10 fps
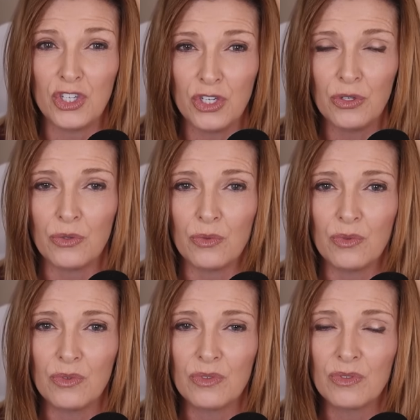
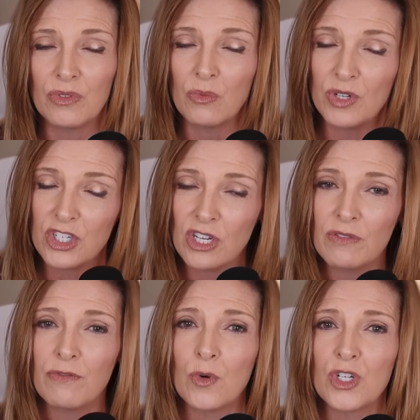you, which
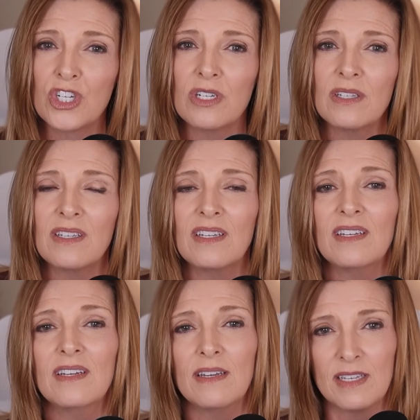
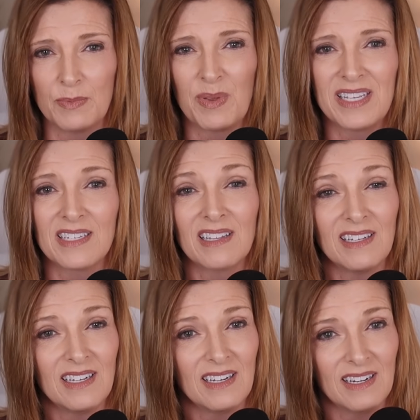unfortunately is
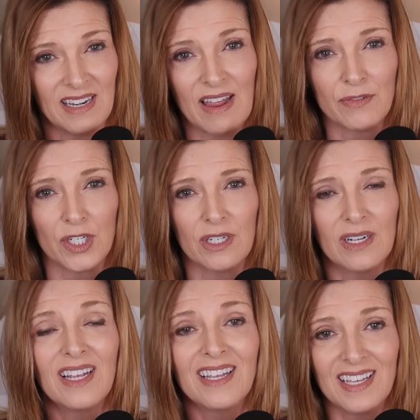basically never
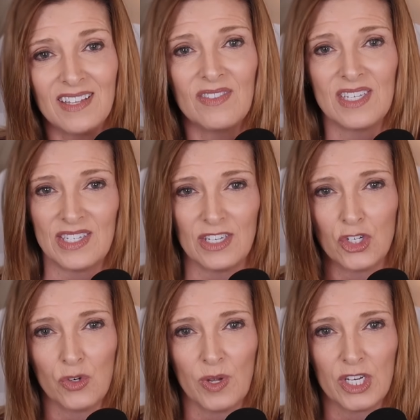in this
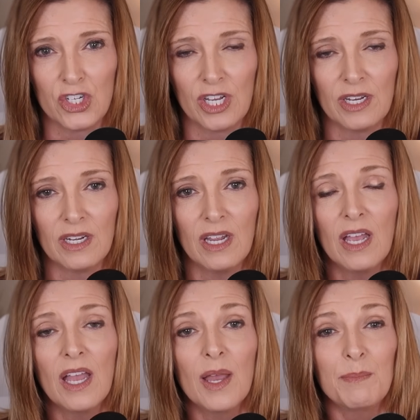situation,
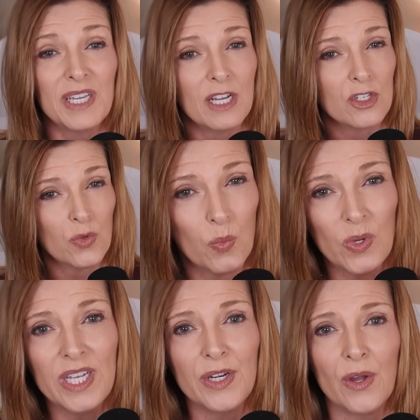because
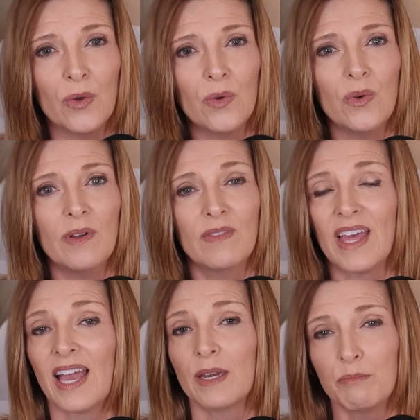we know
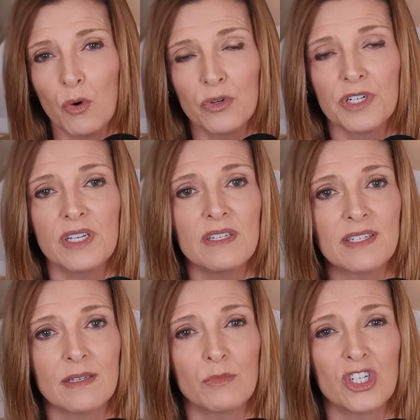that porn
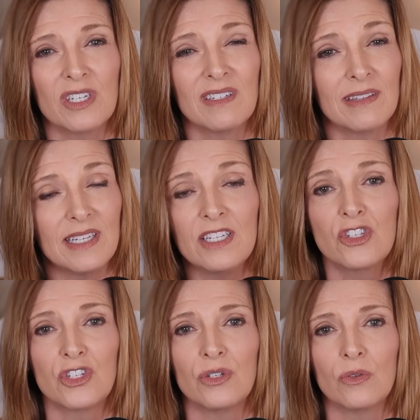consumption
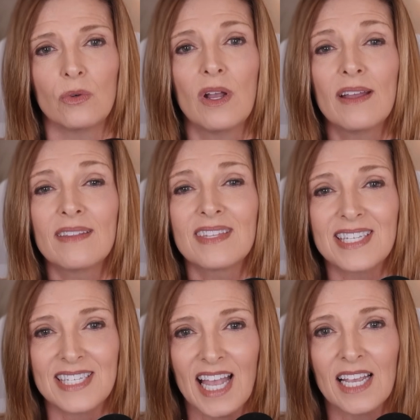leads to the
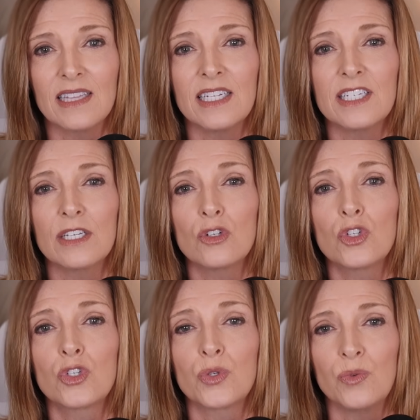silent
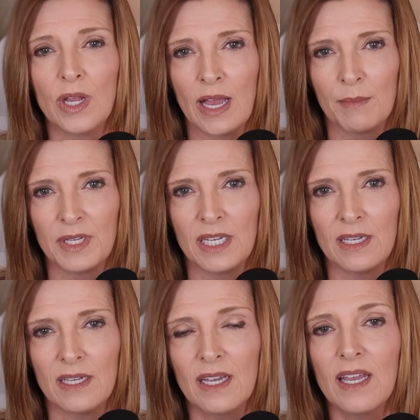
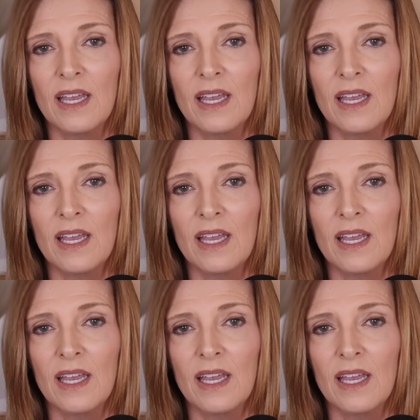tsunami.